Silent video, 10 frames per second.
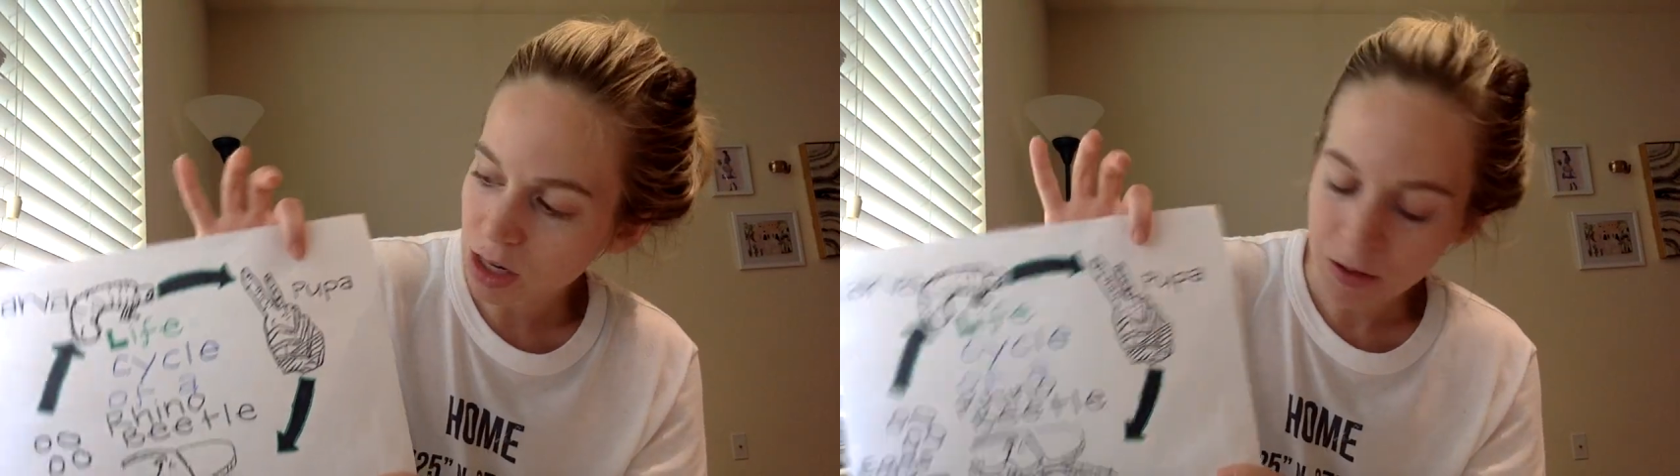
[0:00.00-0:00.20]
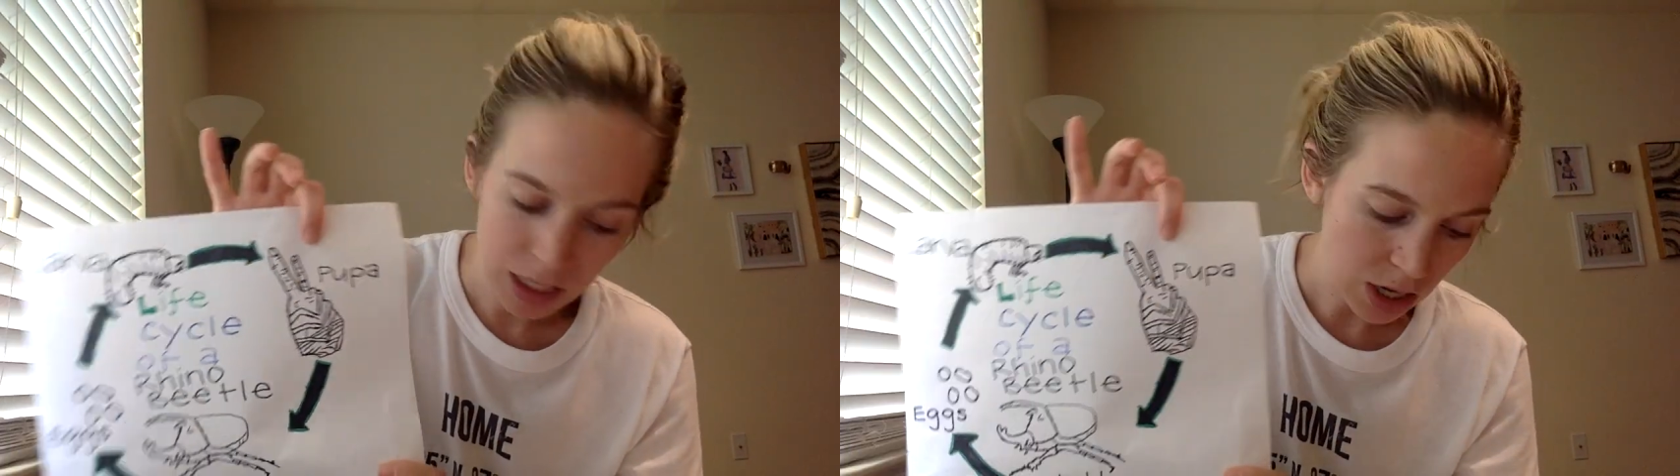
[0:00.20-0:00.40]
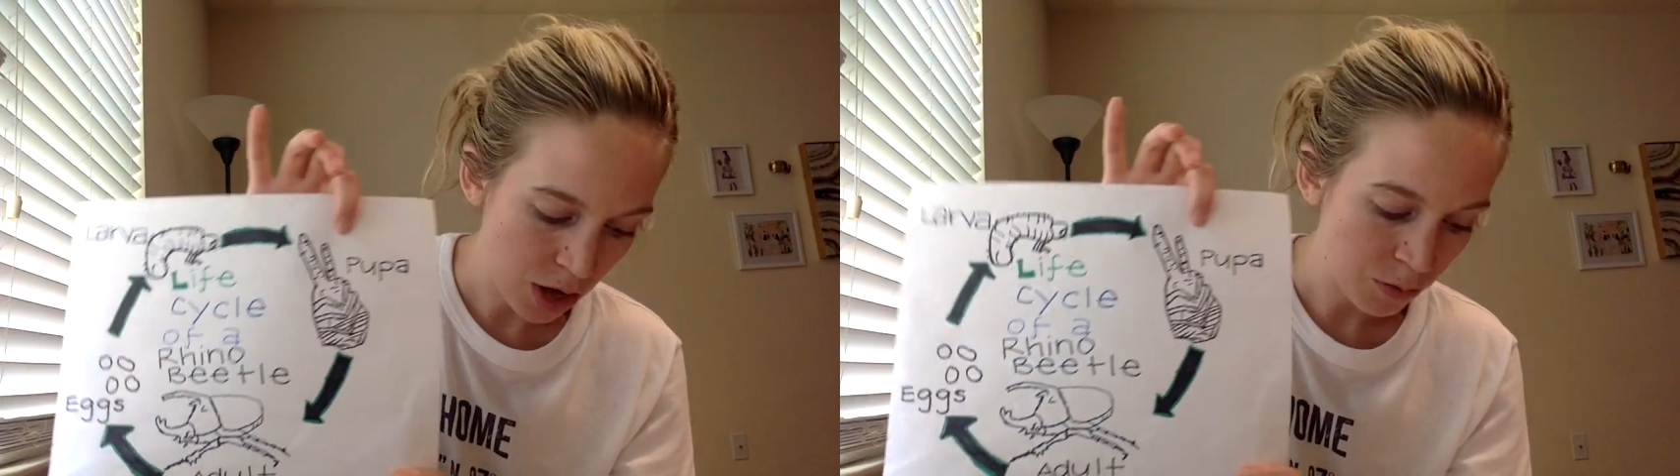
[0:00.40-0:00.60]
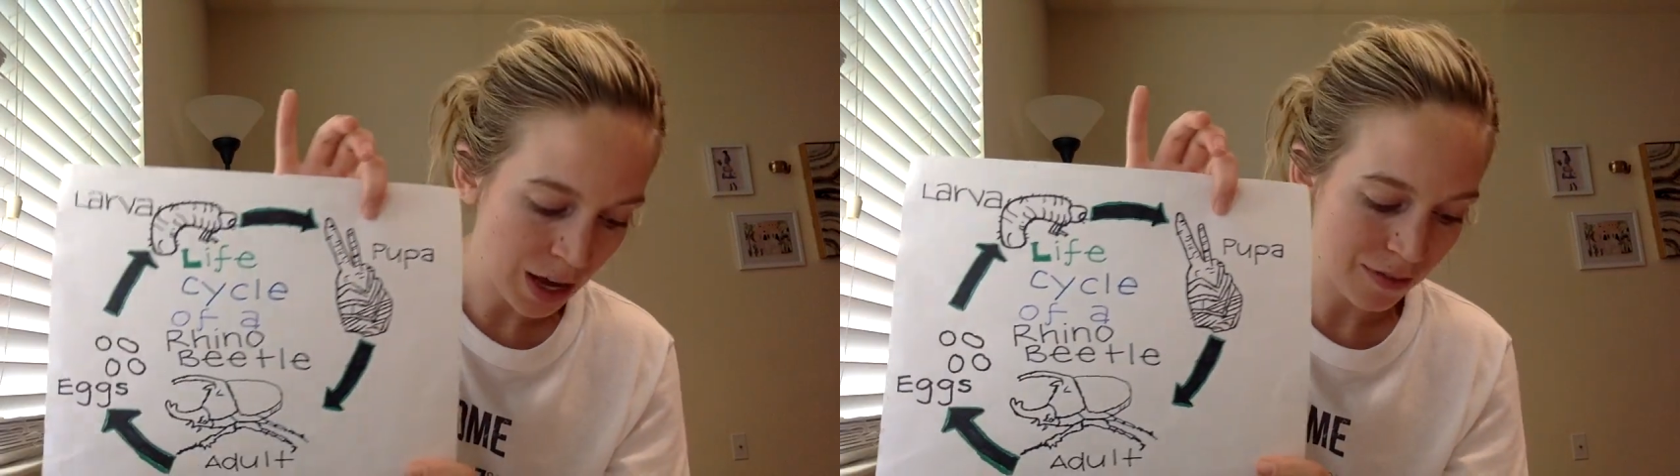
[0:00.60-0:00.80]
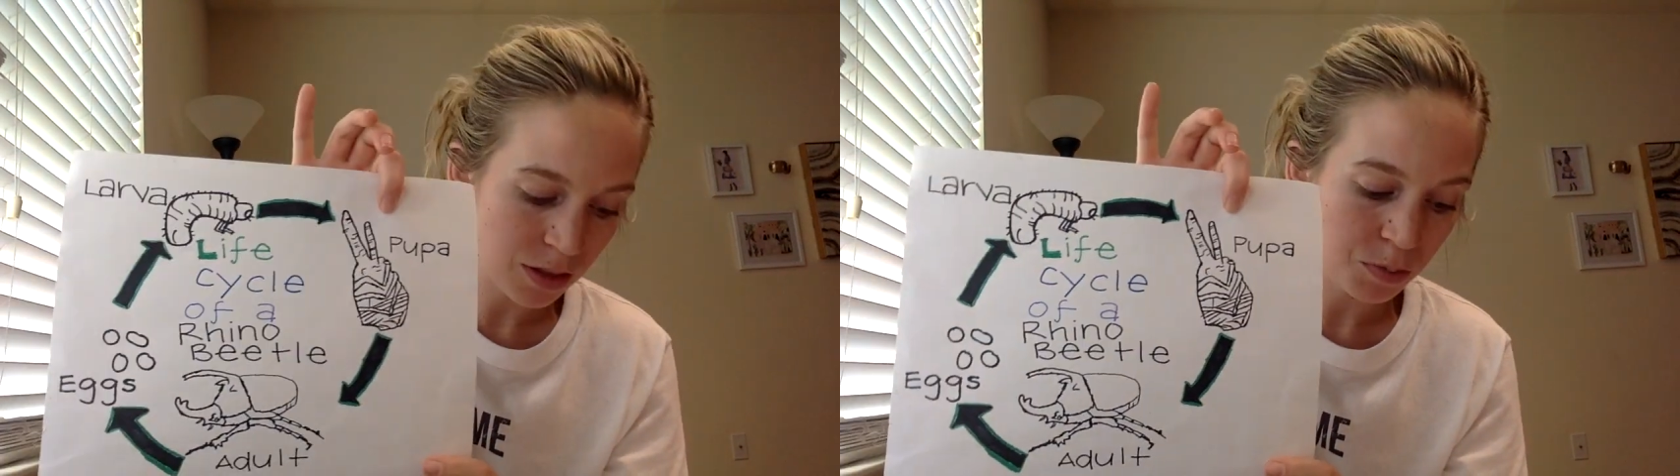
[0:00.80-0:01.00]
going along, we
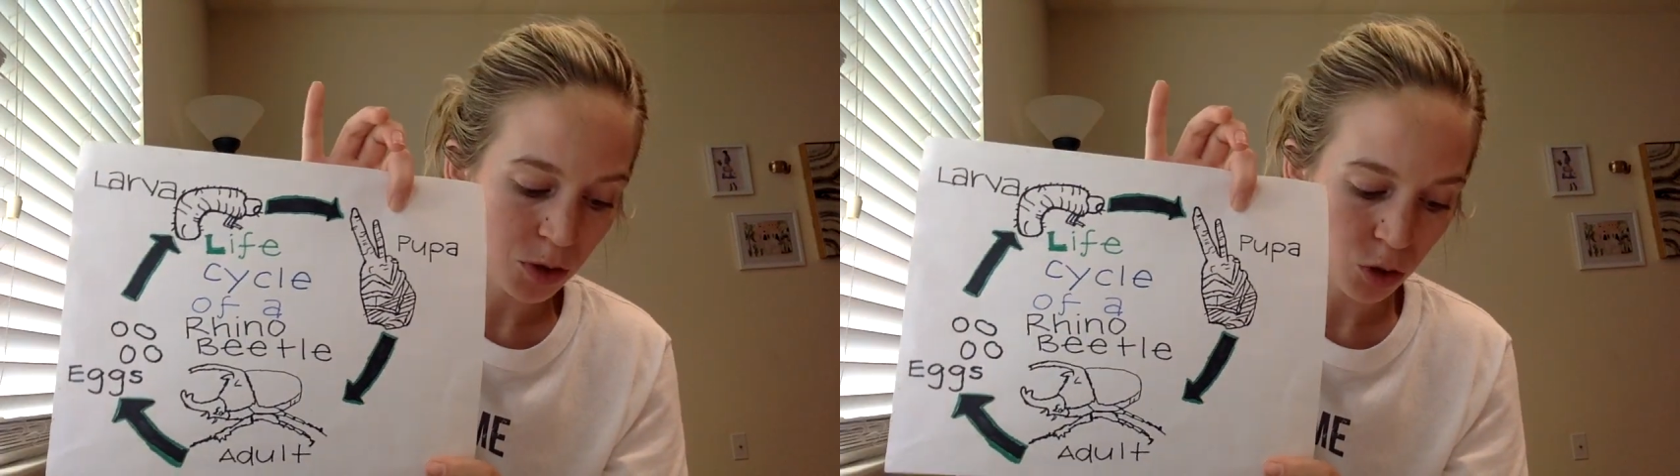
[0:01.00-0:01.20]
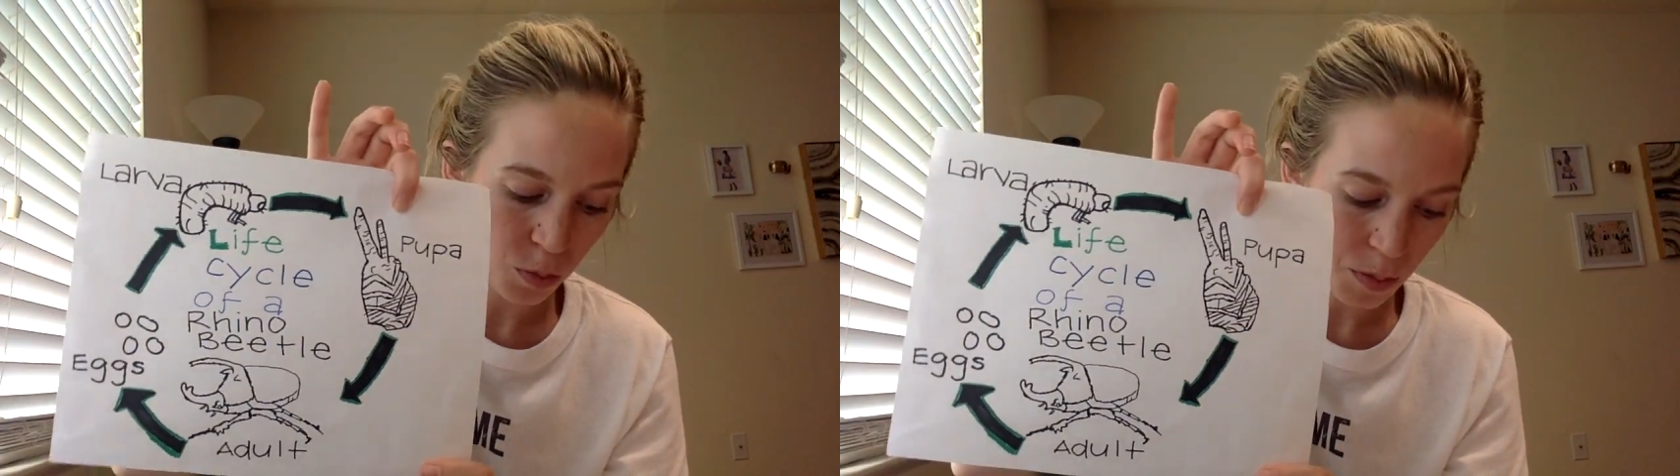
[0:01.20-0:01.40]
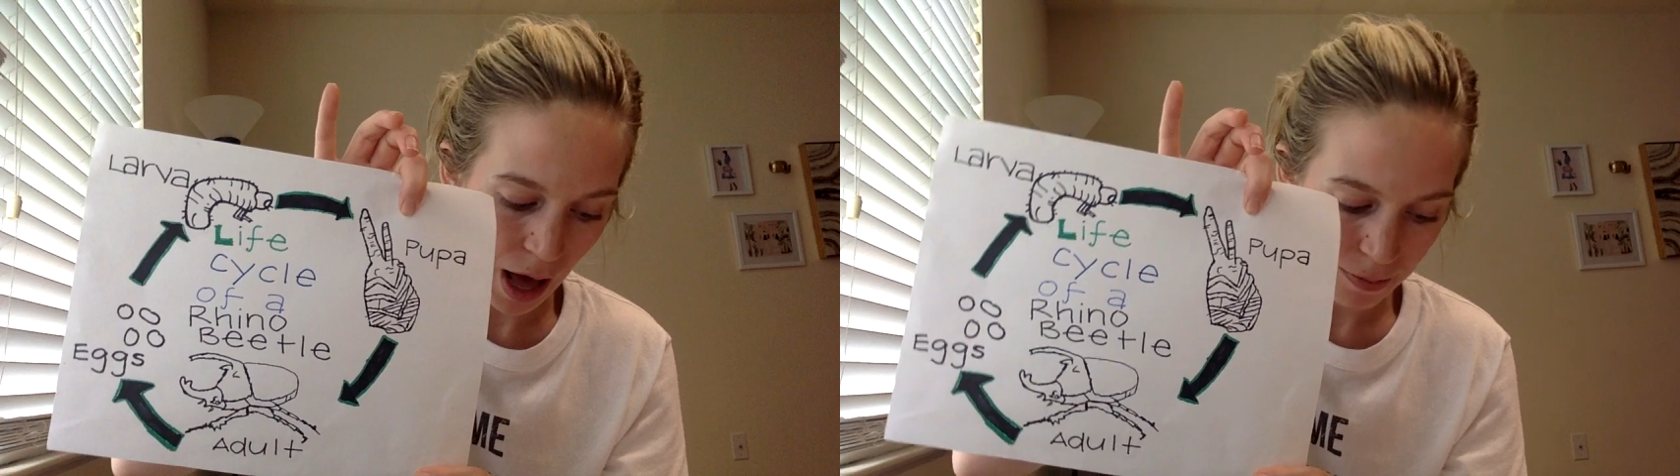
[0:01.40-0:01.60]
have the pupa.